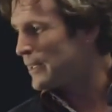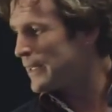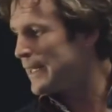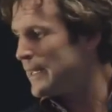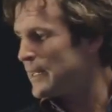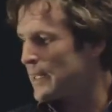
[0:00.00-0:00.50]

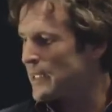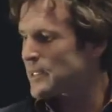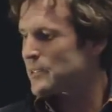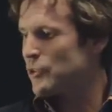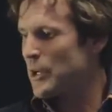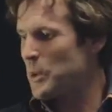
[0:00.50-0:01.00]
leading
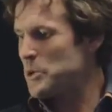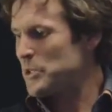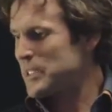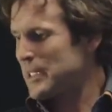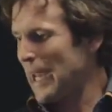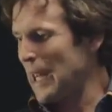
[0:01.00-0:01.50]
next generation
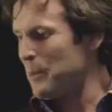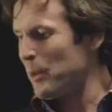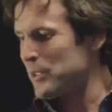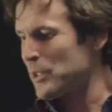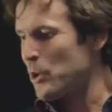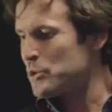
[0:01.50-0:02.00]

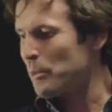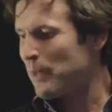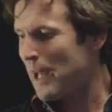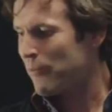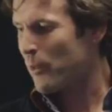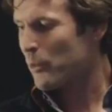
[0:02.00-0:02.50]
scalable social
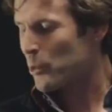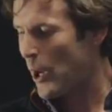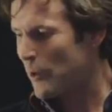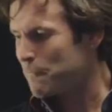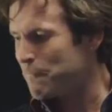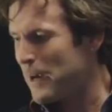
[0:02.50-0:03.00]
platform
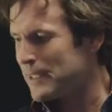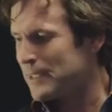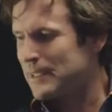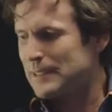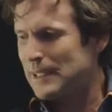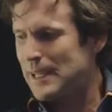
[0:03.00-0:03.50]

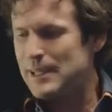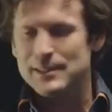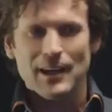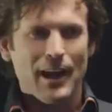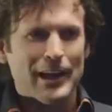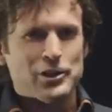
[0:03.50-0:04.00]
crowd-funded
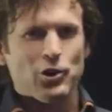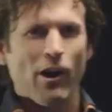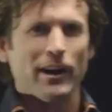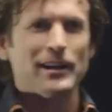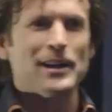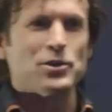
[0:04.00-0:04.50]
glazed eye
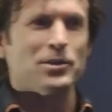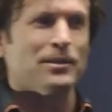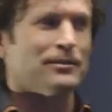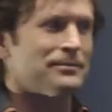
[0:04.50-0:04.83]
jargonation.